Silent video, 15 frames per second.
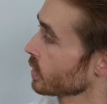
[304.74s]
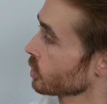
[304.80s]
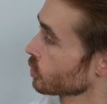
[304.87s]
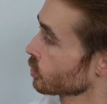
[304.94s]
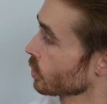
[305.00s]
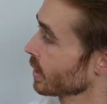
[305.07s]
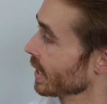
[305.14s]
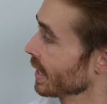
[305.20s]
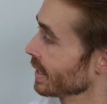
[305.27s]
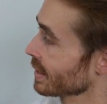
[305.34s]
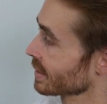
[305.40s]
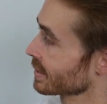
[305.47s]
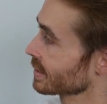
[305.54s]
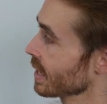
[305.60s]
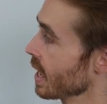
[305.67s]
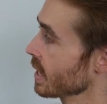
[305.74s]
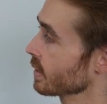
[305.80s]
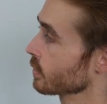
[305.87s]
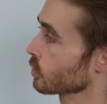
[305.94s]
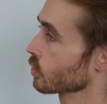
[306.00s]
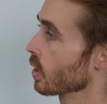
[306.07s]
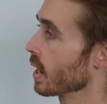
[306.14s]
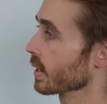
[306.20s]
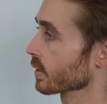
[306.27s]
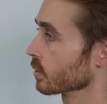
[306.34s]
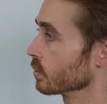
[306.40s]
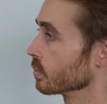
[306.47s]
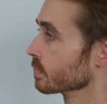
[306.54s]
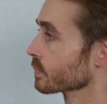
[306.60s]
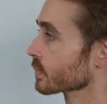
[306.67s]
regions on either side of the
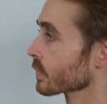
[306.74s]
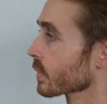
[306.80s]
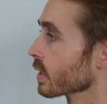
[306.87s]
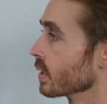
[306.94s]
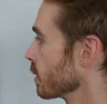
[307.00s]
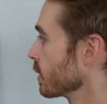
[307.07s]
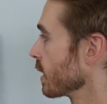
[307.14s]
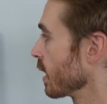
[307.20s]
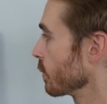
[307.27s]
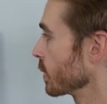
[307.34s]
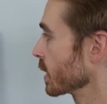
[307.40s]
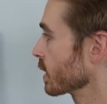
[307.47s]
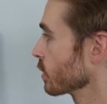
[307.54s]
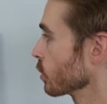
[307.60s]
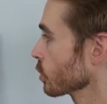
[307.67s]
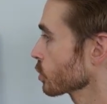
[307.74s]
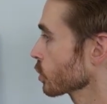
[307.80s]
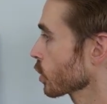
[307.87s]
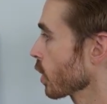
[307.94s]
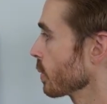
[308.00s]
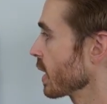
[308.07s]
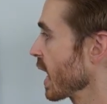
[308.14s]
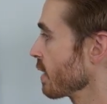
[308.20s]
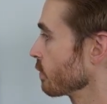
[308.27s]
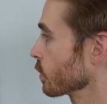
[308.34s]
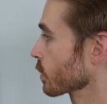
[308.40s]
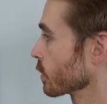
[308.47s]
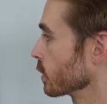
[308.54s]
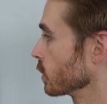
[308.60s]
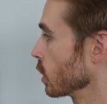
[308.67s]
triangle. Now we can also go and have a
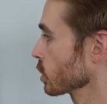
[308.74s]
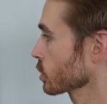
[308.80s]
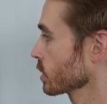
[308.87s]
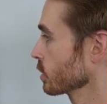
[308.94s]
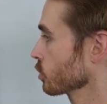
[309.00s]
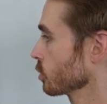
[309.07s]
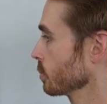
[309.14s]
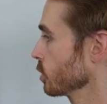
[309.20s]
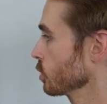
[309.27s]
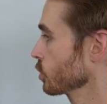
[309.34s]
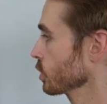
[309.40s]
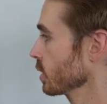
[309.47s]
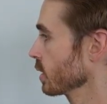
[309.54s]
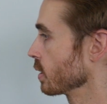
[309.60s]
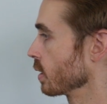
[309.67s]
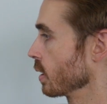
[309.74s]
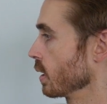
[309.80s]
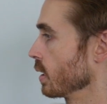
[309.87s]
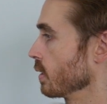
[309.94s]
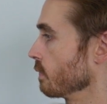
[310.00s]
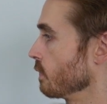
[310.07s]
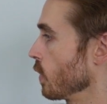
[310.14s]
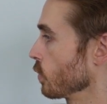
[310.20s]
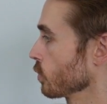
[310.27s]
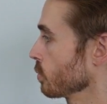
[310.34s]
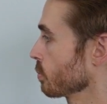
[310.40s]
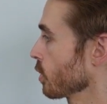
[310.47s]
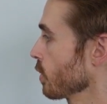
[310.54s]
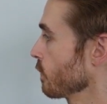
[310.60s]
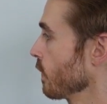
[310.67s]
look at the loss distribution in a, in a
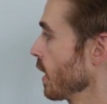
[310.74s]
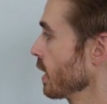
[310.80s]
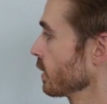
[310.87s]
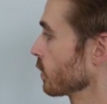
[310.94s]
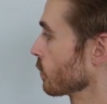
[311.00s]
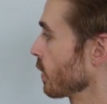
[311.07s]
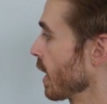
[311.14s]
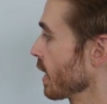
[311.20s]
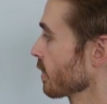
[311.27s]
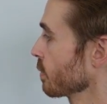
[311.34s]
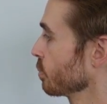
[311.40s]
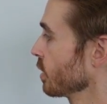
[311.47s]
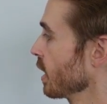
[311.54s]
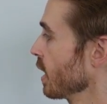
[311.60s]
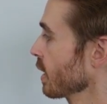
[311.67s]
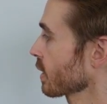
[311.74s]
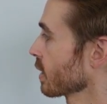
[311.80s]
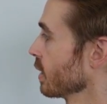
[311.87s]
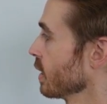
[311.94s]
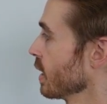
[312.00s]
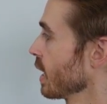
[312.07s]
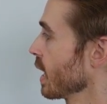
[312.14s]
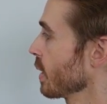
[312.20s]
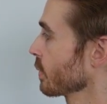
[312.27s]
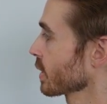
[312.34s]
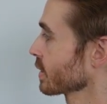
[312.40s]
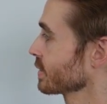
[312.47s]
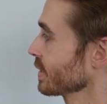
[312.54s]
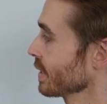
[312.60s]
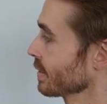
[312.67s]
volume profile around the plaque. And we
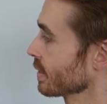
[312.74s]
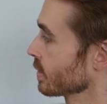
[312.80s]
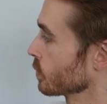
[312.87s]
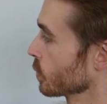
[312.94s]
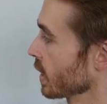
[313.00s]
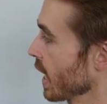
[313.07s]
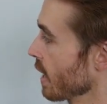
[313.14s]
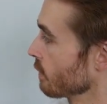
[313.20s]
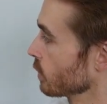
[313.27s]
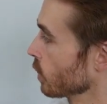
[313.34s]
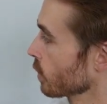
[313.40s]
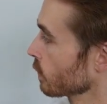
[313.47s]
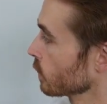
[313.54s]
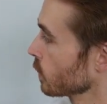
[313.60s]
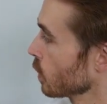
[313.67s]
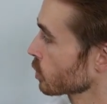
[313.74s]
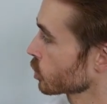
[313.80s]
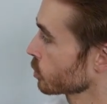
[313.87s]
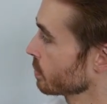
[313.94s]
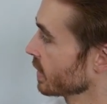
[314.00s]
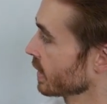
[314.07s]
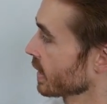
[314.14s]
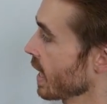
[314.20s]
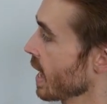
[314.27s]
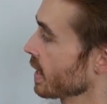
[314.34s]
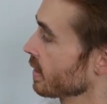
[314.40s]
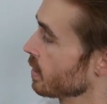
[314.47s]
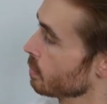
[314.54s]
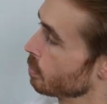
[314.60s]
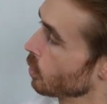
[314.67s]
can see that we have a lot of loss spilling
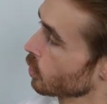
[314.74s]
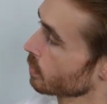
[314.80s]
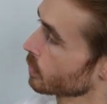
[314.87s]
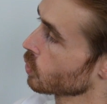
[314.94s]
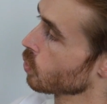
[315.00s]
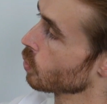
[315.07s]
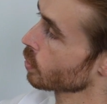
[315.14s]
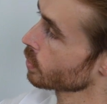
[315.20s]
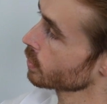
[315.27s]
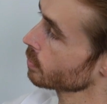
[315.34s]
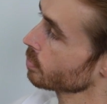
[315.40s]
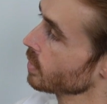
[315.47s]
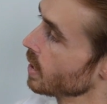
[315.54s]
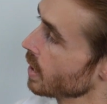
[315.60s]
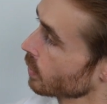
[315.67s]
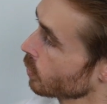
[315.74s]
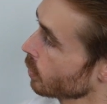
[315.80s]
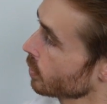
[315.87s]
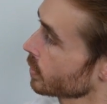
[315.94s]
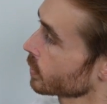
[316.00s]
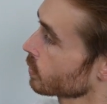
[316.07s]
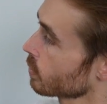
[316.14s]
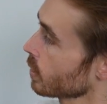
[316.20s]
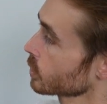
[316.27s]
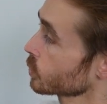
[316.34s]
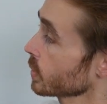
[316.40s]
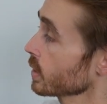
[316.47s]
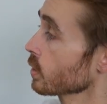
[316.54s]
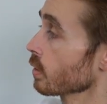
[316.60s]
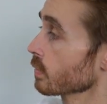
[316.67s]
out in the bottom corner of the plaque or in
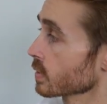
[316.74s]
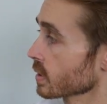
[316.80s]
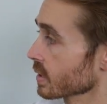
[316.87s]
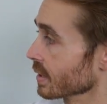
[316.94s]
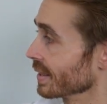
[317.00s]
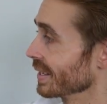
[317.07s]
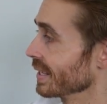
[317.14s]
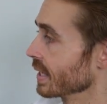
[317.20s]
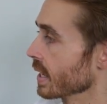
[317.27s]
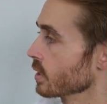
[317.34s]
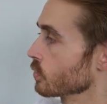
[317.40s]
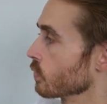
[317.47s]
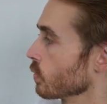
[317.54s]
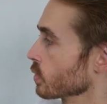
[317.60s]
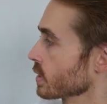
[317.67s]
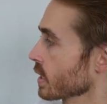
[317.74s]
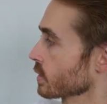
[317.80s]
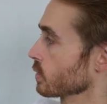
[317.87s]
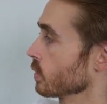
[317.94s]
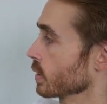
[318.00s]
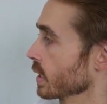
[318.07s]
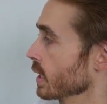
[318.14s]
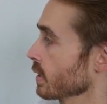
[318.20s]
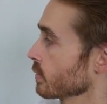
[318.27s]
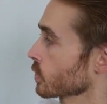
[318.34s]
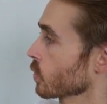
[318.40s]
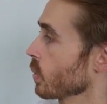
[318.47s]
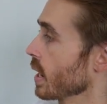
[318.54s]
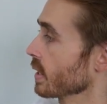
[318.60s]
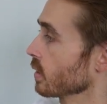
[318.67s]
crosswind. Obviously the leading edge vortex along here
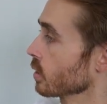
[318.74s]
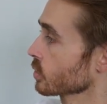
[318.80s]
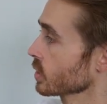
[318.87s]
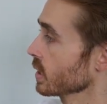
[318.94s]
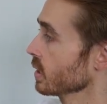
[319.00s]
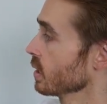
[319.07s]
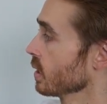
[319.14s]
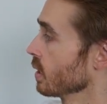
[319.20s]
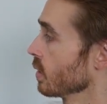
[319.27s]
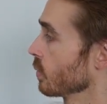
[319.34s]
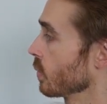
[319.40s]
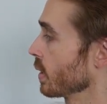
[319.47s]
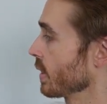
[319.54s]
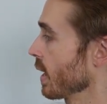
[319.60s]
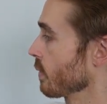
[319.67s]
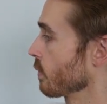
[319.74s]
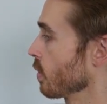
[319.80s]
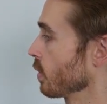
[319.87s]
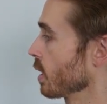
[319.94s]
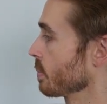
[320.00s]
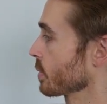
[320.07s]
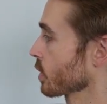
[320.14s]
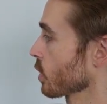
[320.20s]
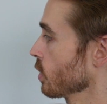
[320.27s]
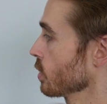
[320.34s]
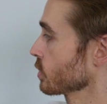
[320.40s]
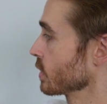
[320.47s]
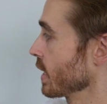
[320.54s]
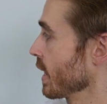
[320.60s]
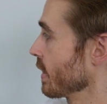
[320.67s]
is quite lossy, where that roll up
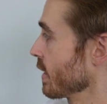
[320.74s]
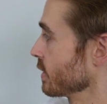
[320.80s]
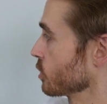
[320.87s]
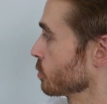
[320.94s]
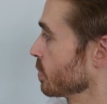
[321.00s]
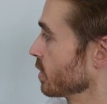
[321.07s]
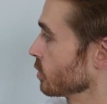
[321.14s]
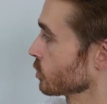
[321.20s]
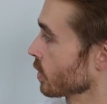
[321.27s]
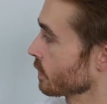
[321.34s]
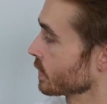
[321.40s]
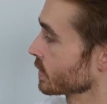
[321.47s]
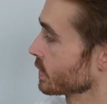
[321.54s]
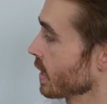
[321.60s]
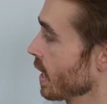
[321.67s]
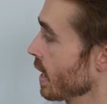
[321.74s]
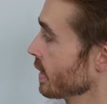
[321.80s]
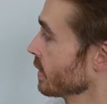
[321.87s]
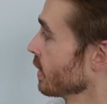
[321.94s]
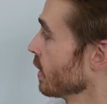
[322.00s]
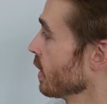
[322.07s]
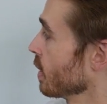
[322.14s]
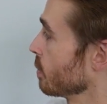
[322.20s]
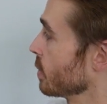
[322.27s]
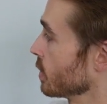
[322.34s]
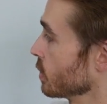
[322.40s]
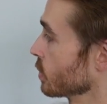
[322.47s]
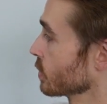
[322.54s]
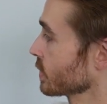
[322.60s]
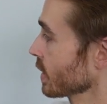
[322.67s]
occurs and that then spills off the side.
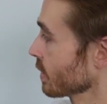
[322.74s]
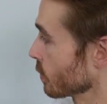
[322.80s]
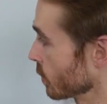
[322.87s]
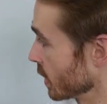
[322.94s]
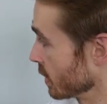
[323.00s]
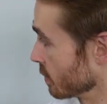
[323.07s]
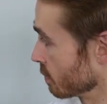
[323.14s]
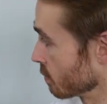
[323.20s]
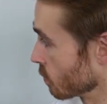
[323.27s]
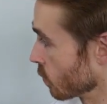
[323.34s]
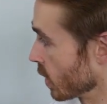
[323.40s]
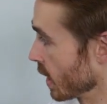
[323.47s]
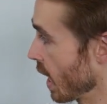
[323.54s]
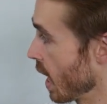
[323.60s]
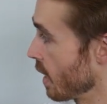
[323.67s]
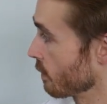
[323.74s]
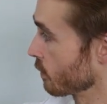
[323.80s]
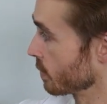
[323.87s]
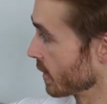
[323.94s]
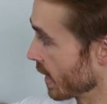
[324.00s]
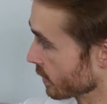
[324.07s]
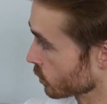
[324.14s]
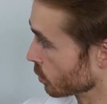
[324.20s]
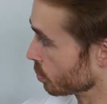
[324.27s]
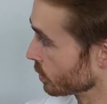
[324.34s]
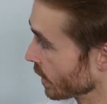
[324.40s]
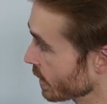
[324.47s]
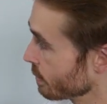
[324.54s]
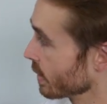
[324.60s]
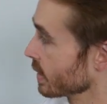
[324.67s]
But you can see that we, we are from the actual
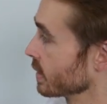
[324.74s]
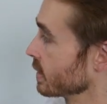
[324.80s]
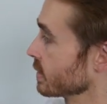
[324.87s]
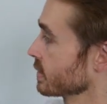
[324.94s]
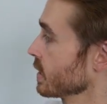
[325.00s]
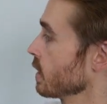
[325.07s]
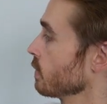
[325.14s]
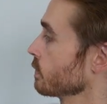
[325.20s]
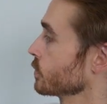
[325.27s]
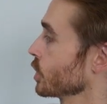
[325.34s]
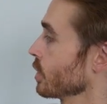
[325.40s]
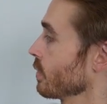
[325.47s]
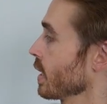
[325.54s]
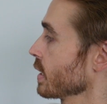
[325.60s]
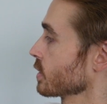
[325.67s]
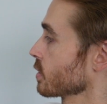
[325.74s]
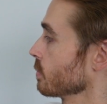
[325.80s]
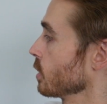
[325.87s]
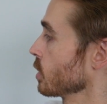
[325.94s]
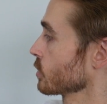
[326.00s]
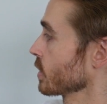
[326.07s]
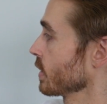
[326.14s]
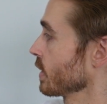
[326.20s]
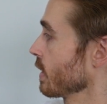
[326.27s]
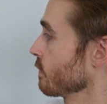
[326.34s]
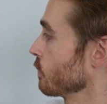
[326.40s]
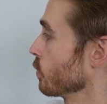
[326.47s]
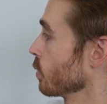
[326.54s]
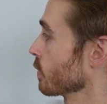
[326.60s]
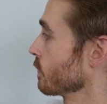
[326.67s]
play button itself generating some loss at
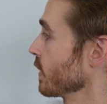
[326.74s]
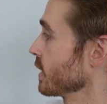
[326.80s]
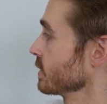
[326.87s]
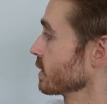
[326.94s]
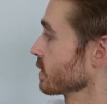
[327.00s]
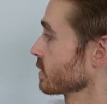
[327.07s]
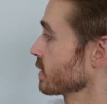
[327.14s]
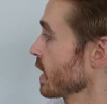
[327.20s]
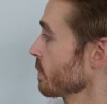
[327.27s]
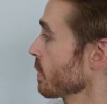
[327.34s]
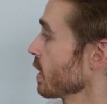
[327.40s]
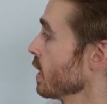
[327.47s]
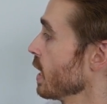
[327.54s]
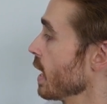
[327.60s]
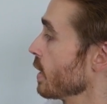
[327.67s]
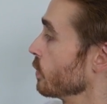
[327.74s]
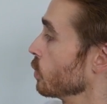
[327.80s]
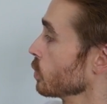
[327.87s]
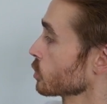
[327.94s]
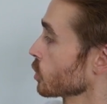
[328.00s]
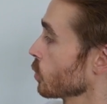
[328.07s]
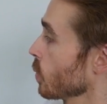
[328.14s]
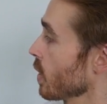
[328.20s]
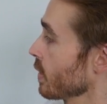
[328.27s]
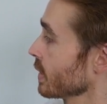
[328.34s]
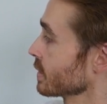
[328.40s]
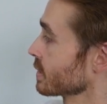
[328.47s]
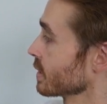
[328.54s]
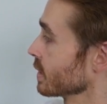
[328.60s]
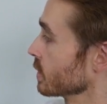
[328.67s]
that forward facing step and also where
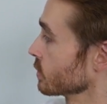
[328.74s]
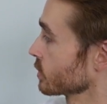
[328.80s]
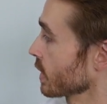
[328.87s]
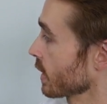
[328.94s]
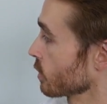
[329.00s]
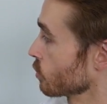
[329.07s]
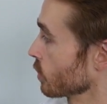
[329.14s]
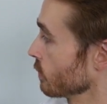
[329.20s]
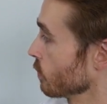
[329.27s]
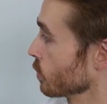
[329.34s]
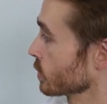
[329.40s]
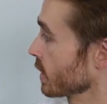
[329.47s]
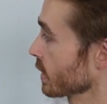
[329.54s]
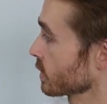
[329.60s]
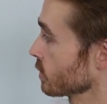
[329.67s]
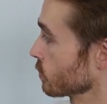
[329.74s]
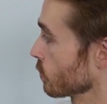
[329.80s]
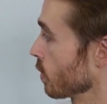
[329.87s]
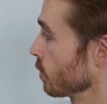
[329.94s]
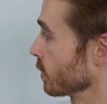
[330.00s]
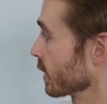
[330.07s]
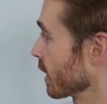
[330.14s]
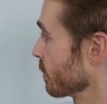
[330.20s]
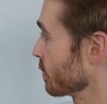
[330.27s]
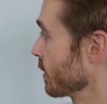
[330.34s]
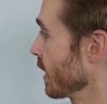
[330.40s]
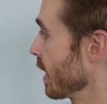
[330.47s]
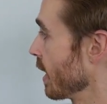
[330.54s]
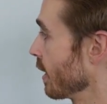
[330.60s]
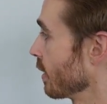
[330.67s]
its little secondary vortex is rolling up
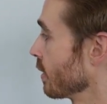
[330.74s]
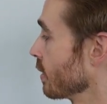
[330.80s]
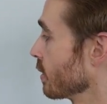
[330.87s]
there.